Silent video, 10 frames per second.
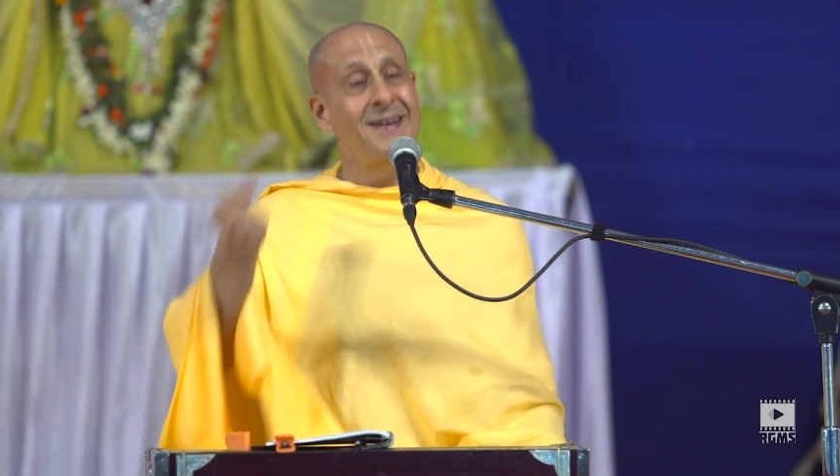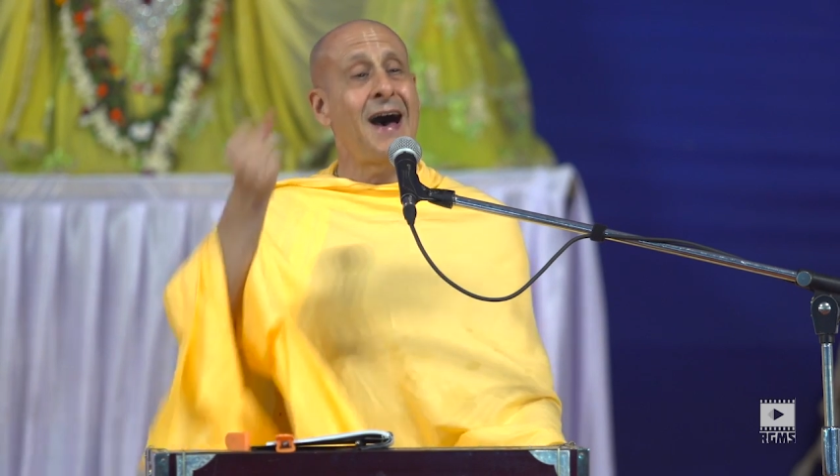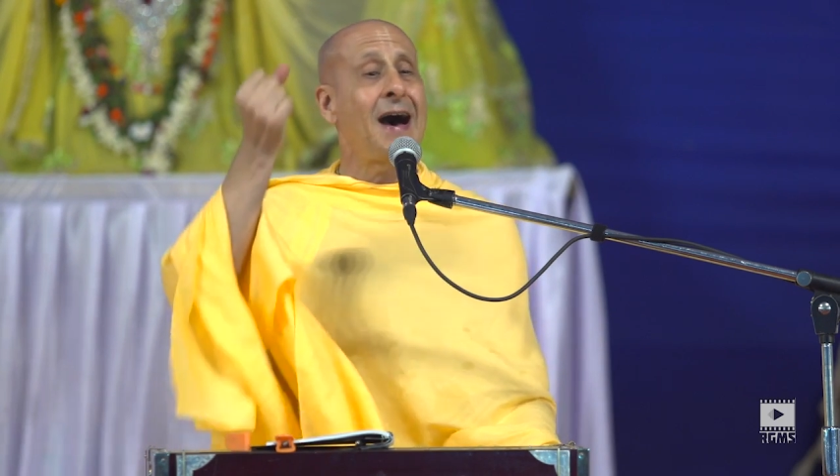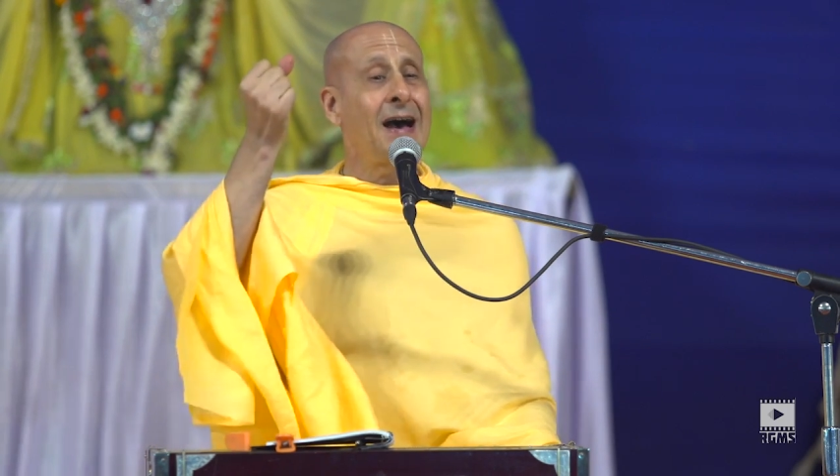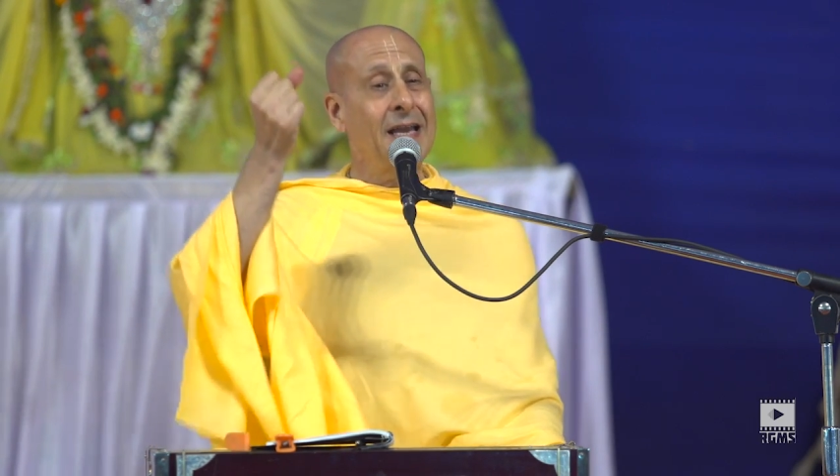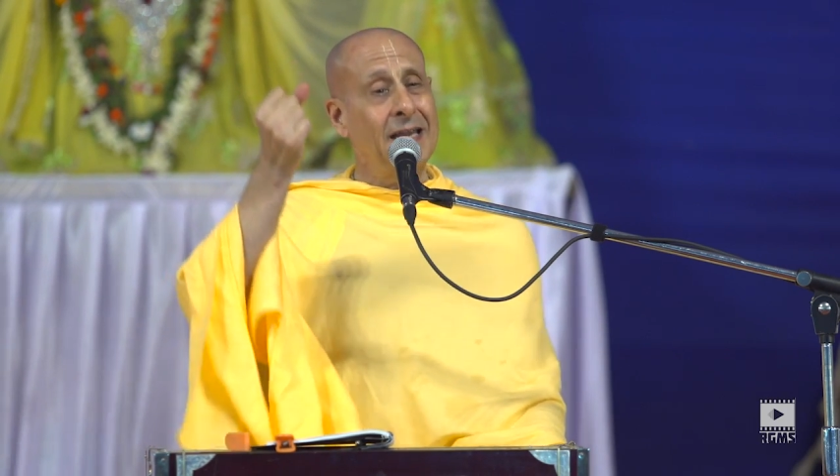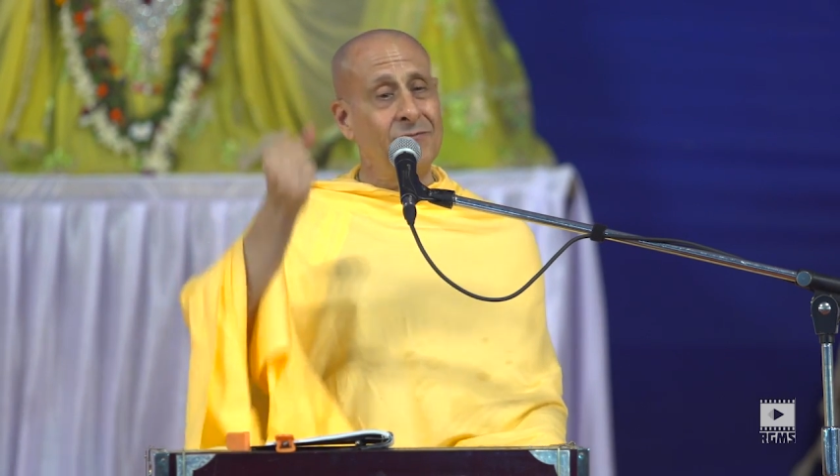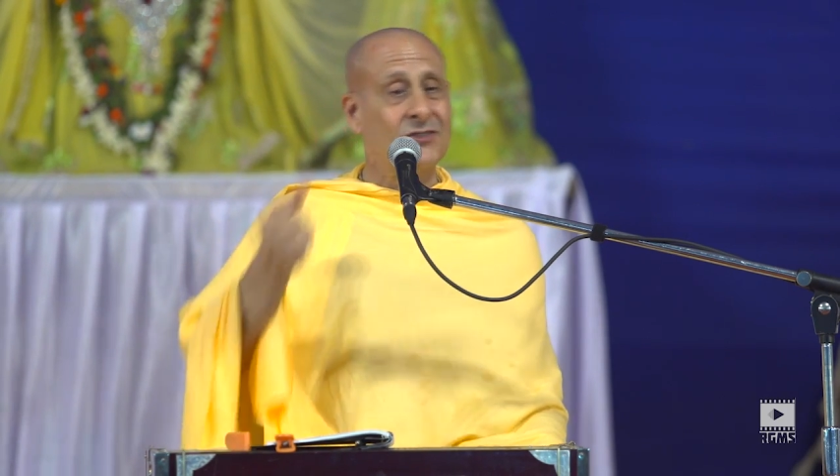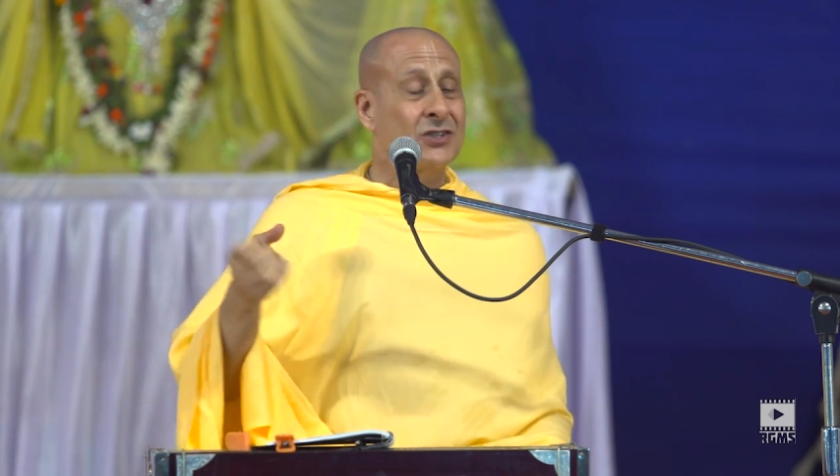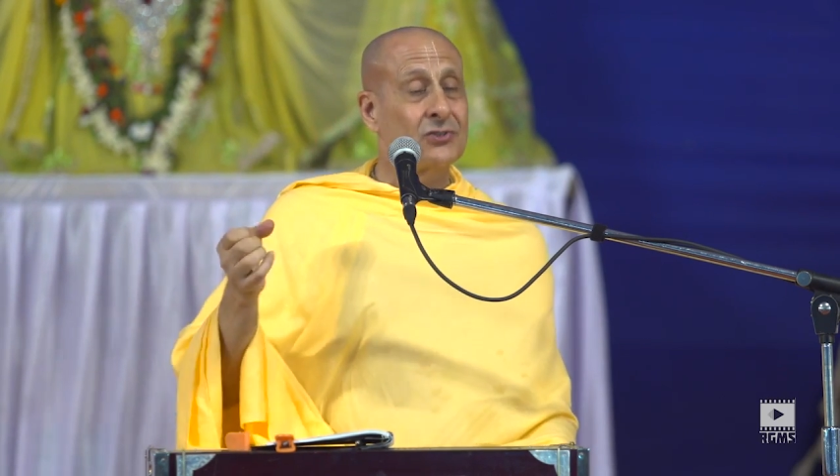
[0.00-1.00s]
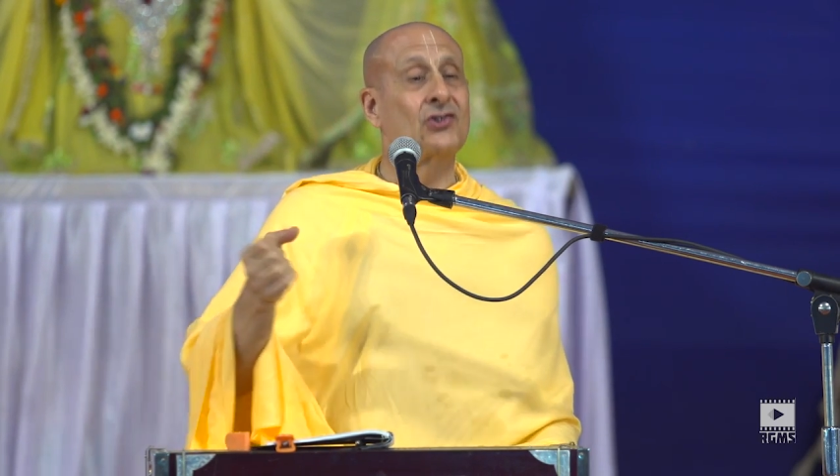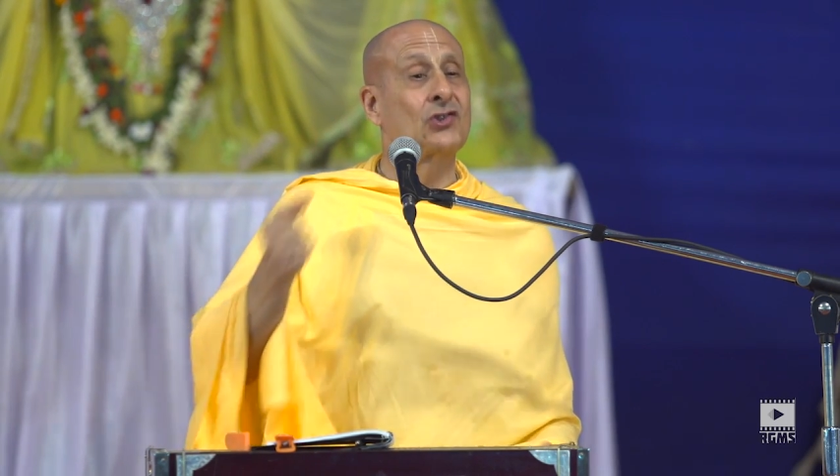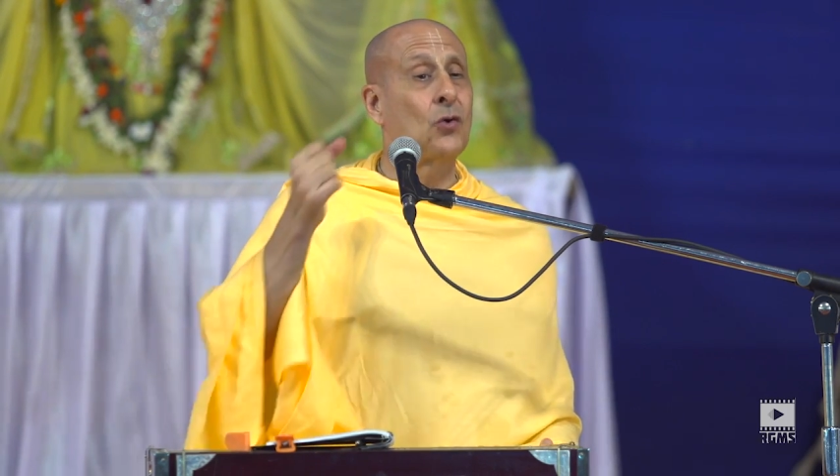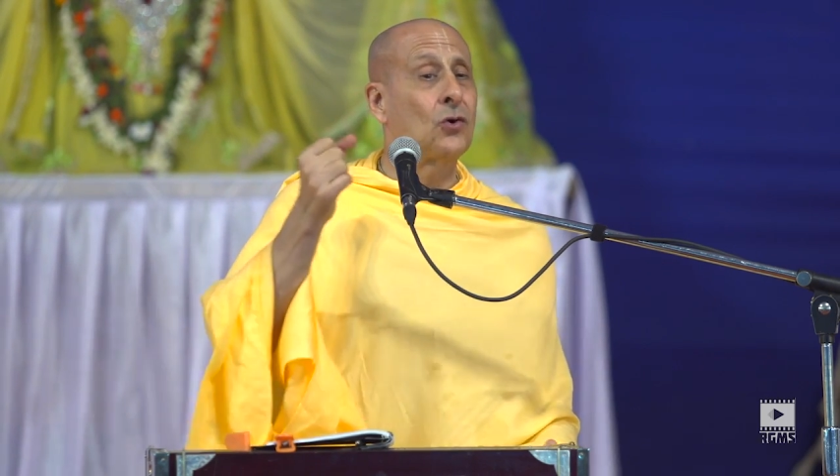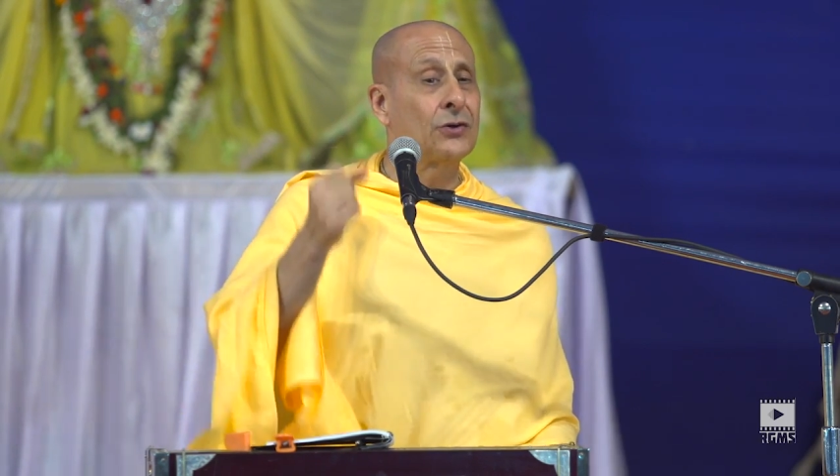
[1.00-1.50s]
knives,
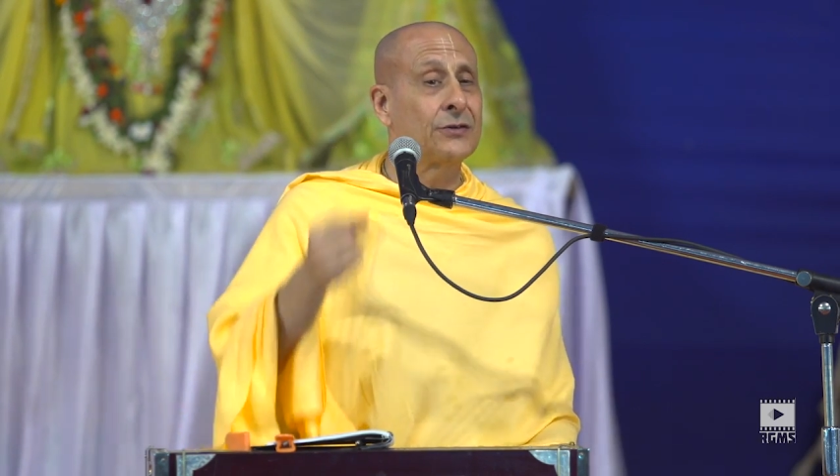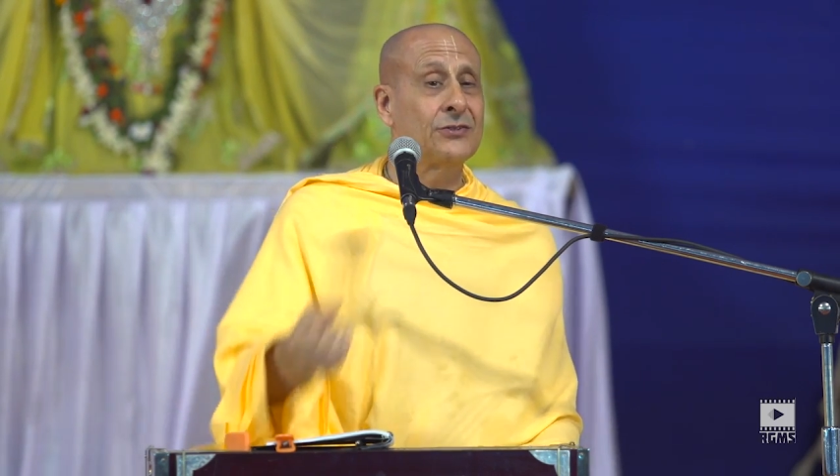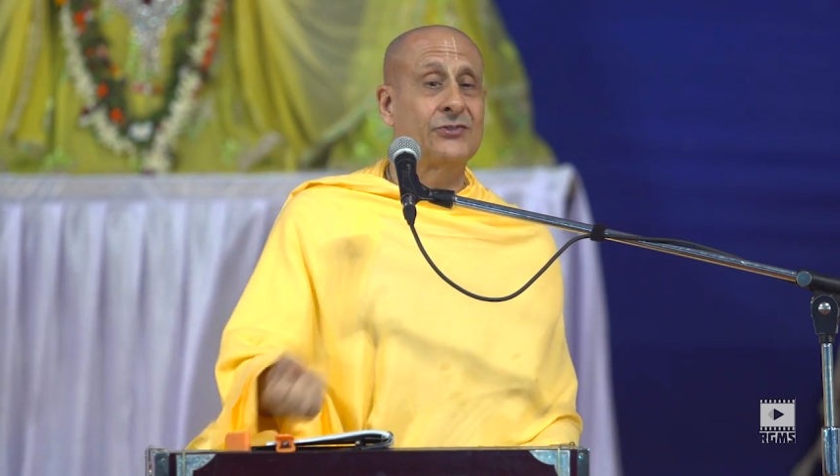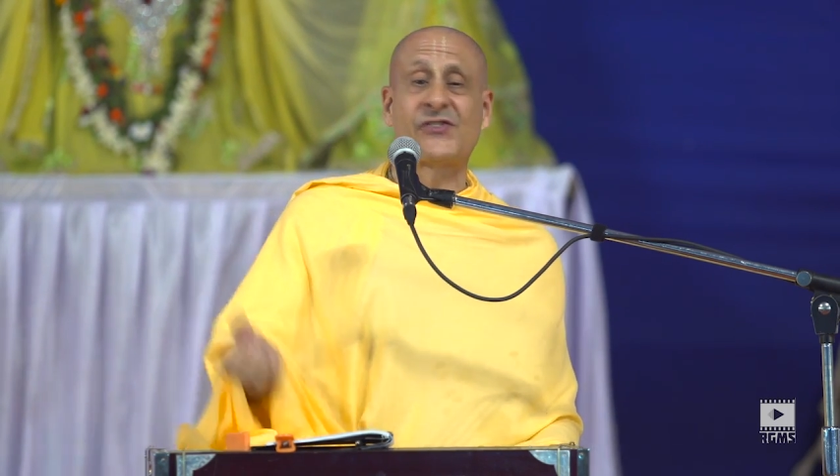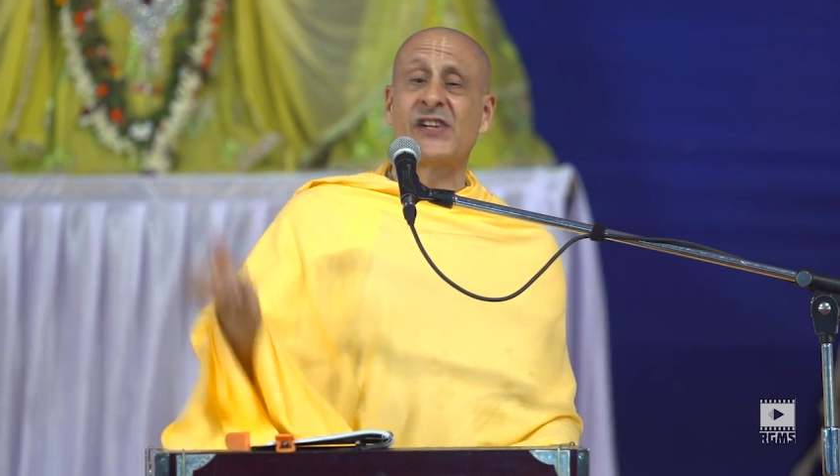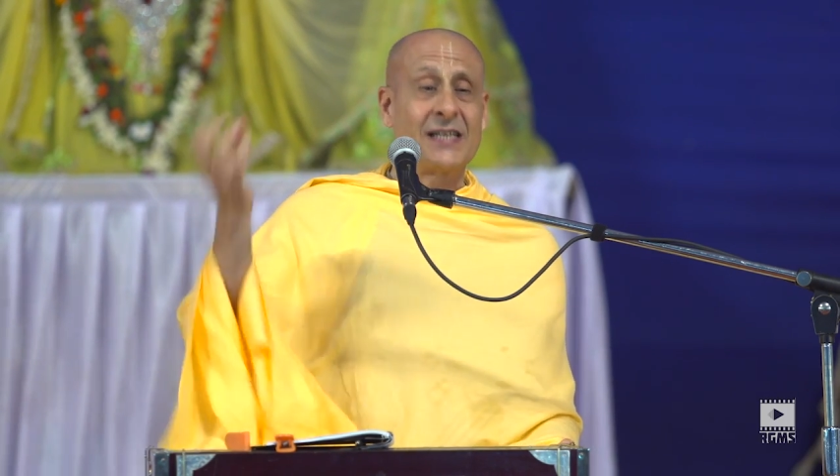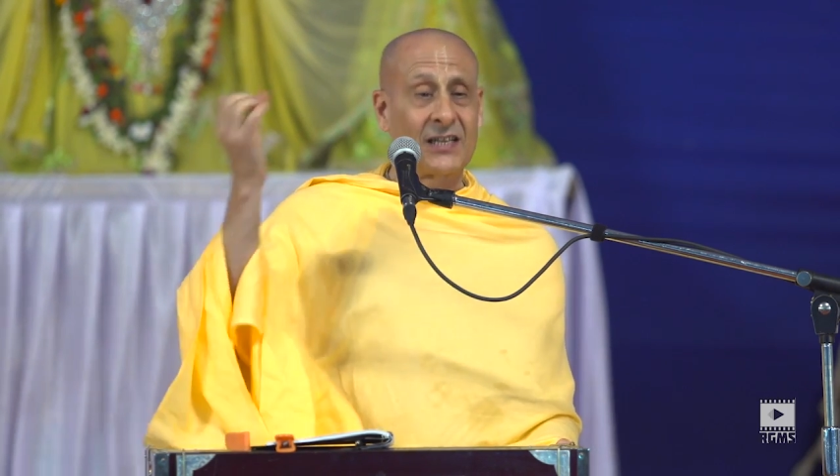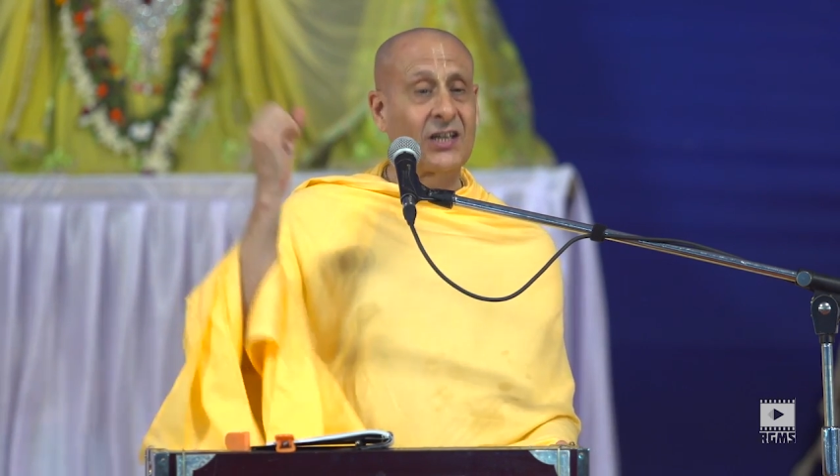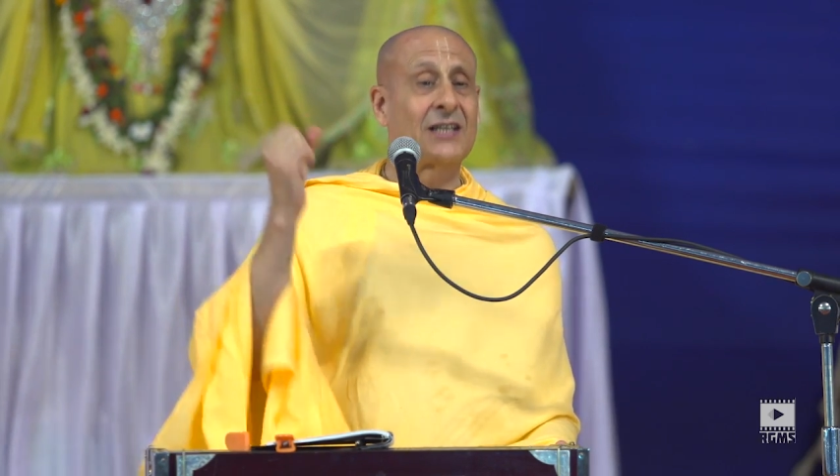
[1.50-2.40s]
swords,